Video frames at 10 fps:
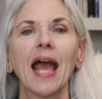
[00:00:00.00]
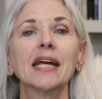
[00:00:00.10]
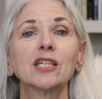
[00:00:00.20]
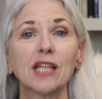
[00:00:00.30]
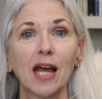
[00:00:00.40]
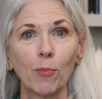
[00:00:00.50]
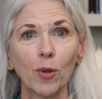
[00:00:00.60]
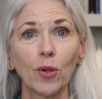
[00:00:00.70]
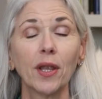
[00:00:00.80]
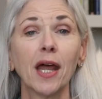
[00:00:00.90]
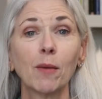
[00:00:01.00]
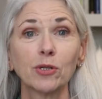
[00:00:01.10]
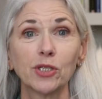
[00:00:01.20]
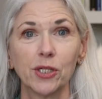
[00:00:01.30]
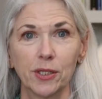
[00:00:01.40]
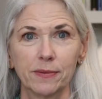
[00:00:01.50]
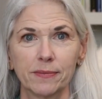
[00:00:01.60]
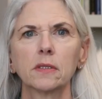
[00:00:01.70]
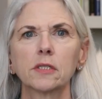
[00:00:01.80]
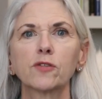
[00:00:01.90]
example number 2
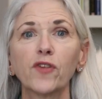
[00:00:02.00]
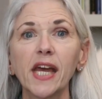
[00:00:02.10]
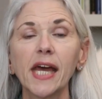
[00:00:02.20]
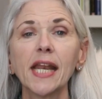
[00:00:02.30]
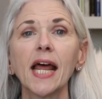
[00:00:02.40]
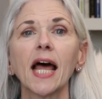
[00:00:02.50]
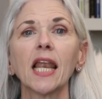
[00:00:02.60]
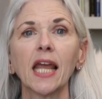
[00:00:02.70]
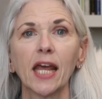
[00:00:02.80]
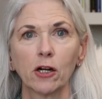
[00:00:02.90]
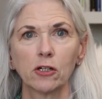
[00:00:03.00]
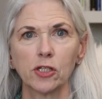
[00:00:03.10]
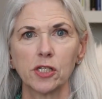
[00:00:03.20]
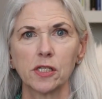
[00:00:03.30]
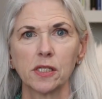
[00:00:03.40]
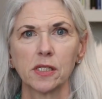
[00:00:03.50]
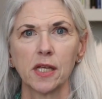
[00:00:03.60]
Sven Lennartz